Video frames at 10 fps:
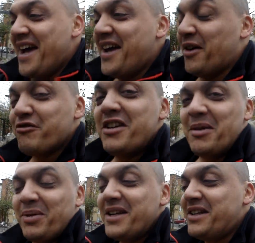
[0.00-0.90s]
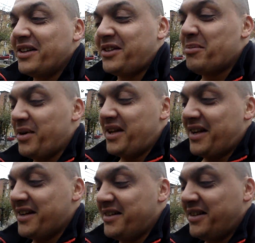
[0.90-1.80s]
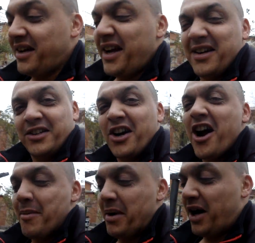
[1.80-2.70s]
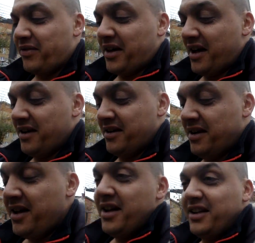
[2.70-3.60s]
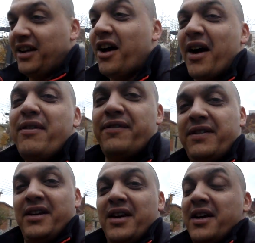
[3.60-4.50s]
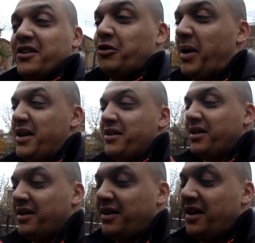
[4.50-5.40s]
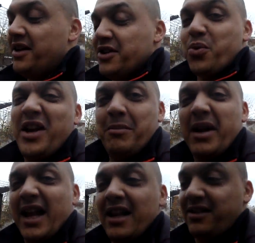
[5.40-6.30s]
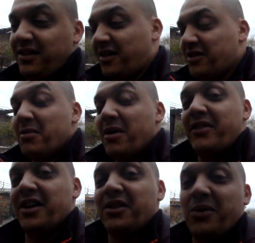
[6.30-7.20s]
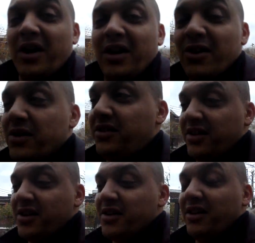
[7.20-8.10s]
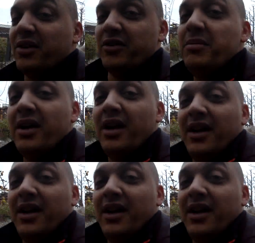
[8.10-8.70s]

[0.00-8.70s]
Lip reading: You know, I was really pleased that somebody had actually taken the time out of their life to spend 20 minutes, you know, because my videos are quite long, as you know, a lot of them.